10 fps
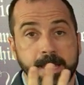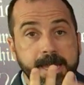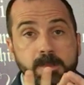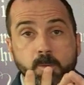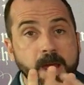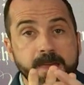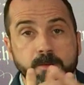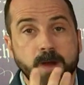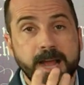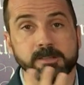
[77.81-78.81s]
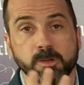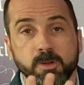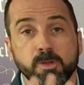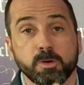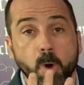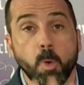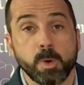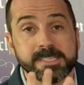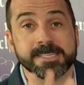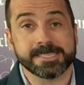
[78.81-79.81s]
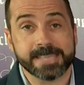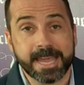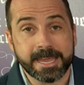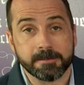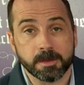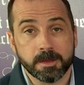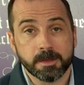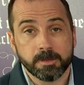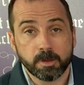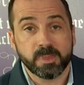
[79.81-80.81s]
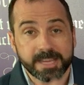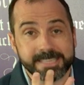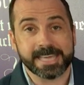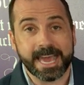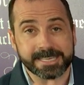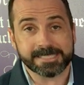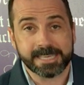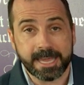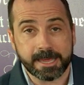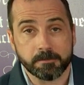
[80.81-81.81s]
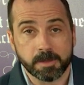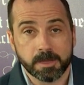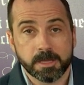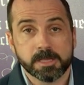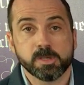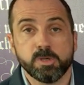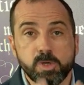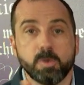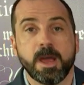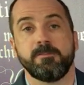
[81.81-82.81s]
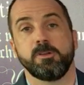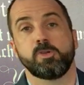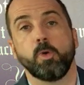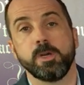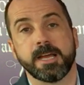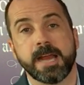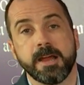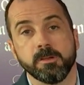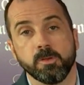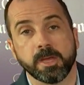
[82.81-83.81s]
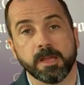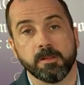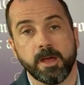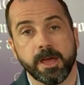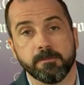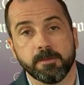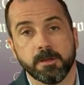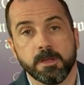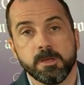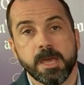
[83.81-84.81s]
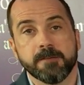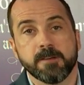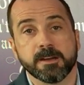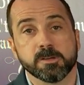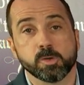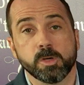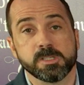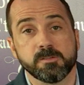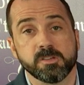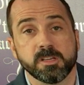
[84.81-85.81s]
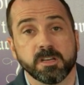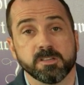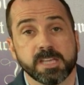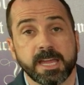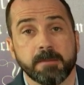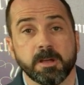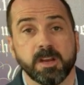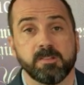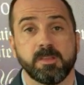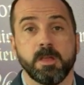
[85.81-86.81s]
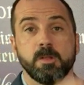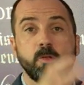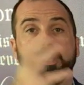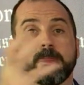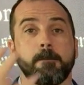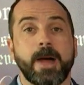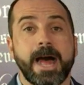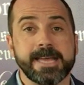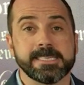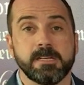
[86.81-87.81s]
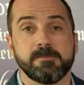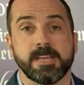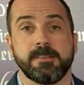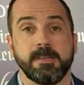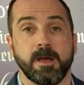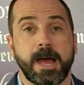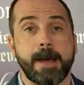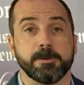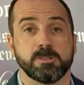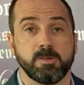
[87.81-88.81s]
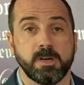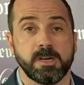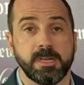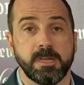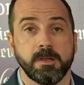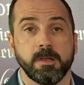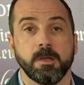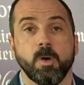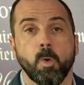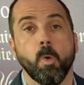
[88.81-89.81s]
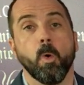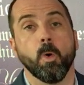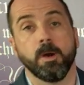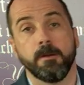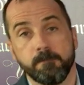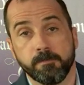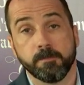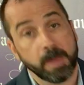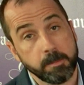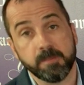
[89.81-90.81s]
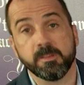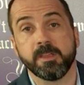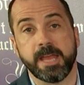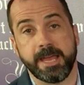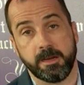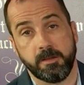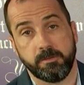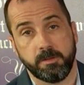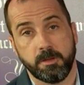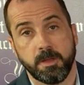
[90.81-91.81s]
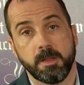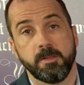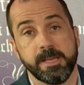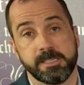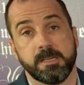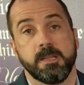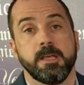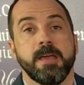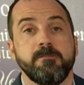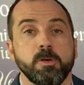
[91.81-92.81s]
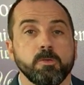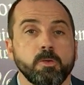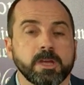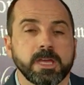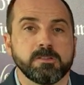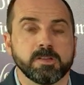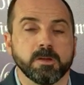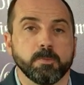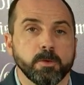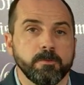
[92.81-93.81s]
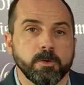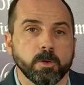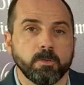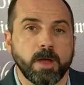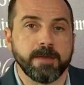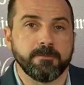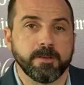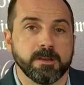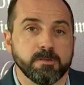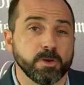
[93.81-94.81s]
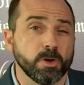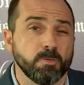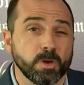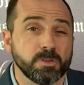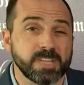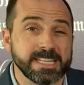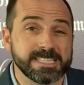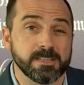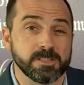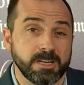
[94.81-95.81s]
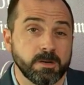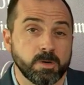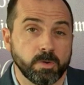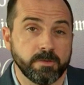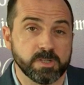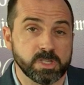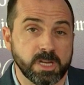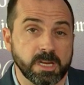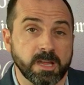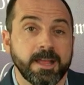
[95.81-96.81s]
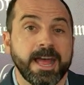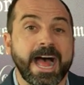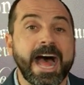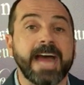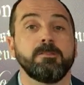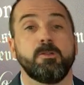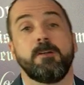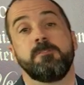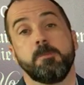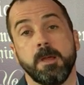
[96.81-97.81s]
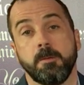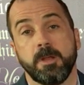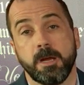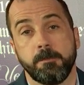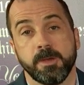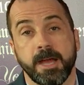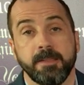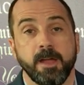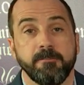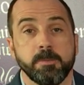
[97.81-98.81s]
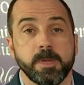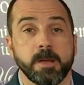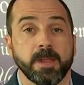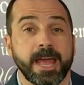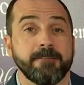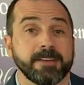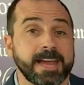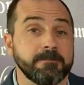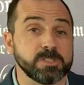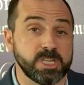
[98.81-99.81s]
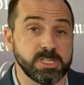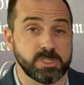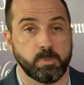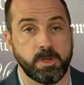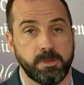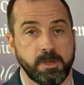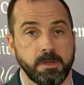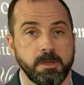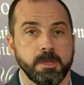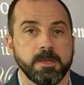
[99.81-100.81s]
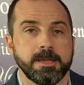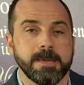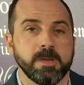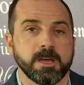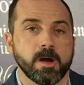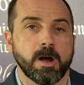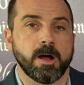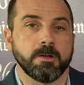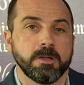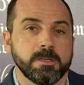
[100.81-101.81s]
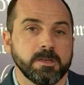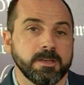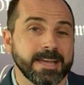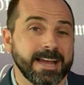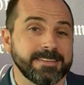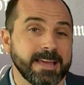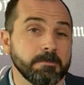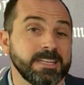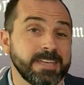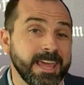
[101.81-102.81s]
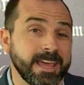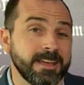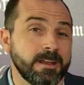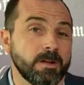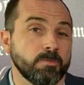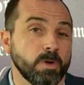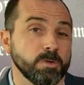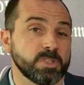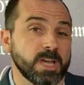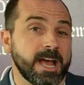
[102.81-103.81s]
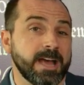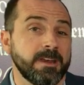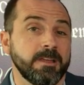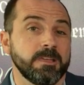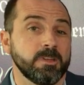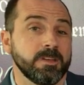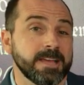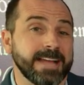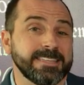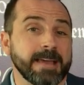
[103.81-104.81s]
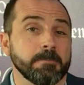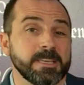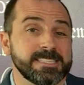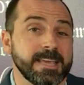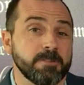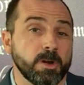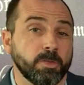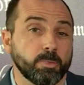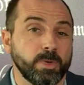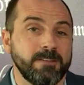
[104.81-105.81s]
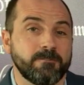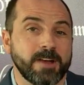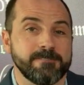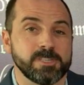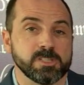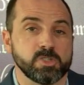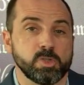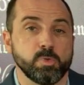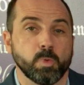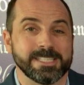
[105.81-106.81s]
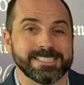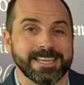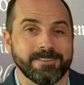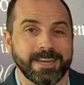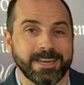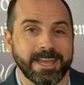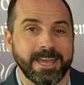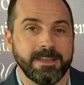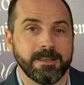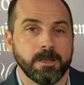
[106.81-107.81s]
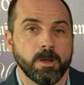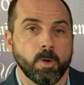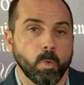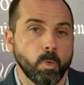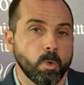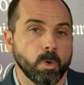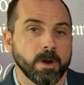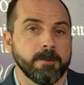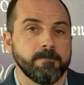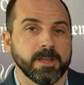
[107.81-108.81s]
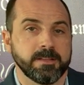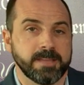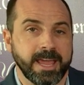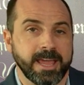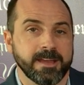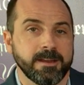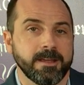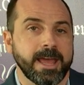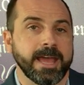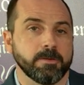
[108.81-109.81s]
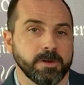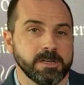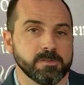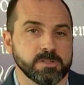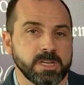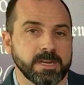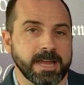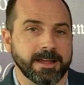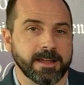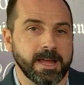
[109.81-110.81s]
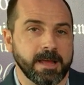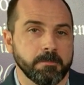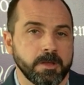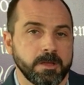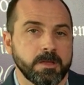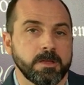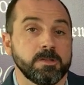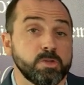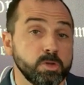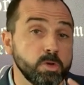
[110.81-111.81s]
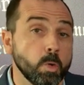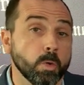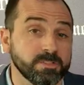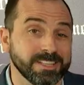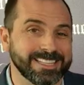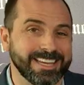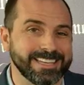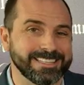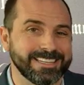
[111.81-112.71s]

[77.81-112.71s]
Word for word: Either way, the rocks are there. They're always the same. They're the exact same. So you have the choice on how you look at life. You have on a choice of sitting there and saying, I'm going to look at the positives, at the opportunity, or maybe even the negatives. Listen, if you're looking to improve your life and if you're in real estate sales here in Northern Virginia, I'd love to be able to help you. I'd love to be able to have a conversation with you. Give me a call. You can contact me, Dan Roshan. You can contact me, 703-562-1788, or dan@greetingsvirginia.com. To your success.